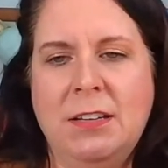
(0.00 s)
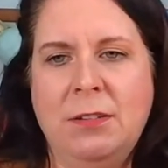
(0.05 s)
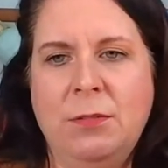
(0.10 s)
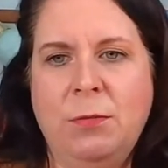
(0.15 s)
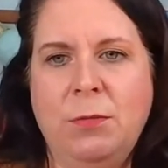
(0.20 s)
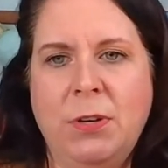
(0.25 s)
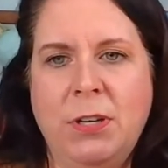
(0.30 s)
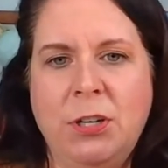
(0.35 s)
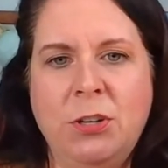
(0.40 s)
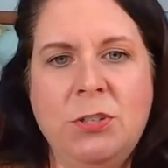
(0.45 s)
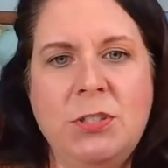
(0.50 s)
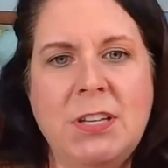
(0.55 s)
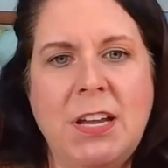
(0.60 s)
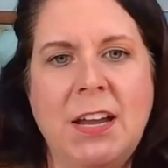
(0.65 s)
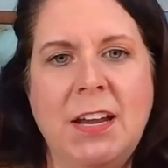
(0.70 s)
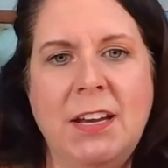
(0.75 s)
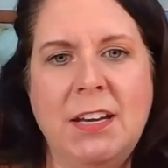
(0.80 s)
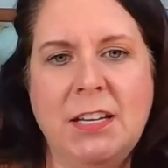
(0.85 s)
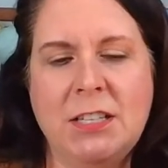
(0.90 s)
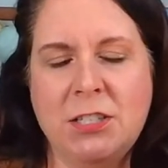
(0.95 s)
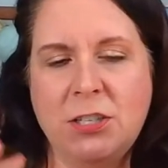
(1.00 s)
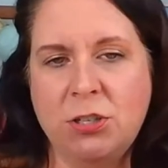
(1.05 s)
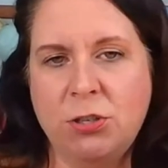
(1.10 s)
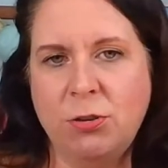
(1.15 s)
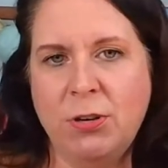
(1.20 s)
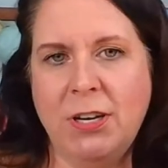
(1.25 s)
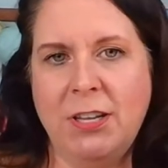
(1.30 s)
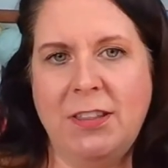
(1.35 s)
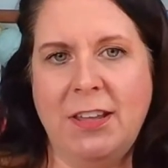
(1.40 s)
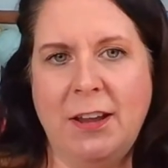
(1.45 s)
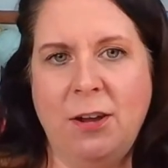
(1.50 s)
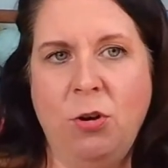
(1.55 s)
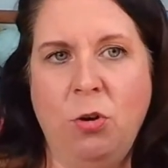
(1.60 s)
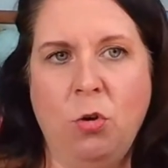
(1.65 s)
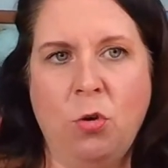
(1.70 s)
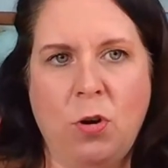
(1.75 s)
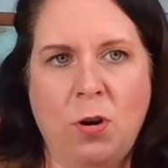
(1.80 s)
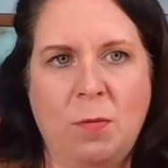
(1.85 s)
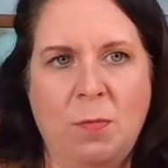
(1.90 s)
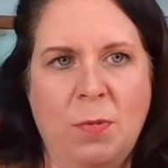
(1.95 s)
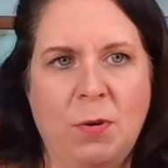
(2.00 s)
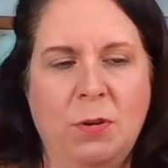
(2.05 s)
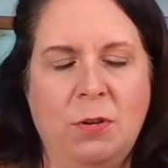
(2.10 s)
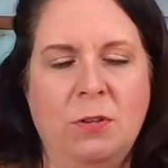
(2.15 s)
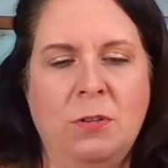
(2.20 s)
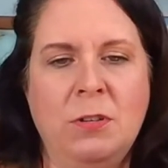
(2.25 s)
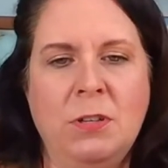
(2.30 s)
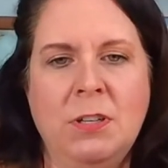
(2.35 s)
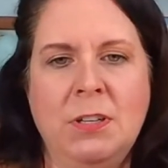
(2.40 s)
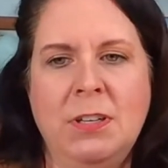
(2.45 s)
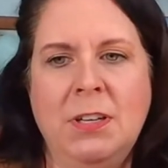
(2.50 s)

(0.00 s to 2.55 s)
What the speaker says: when you say he doesn't do anything horrible,